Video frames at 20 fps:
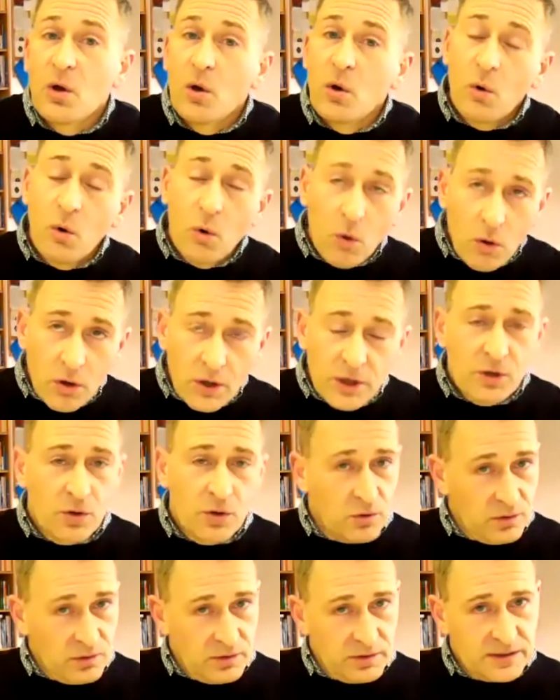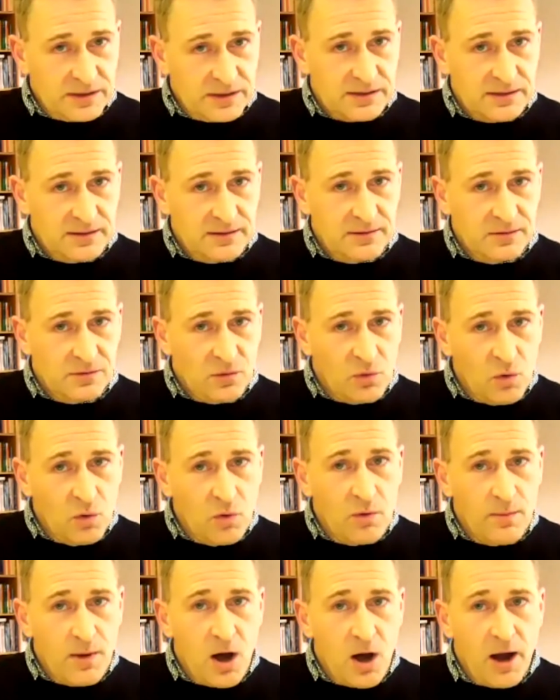or yours
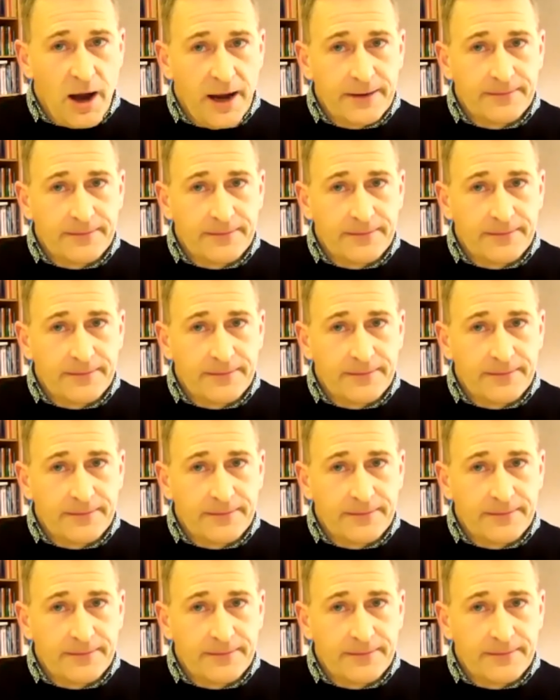or mine.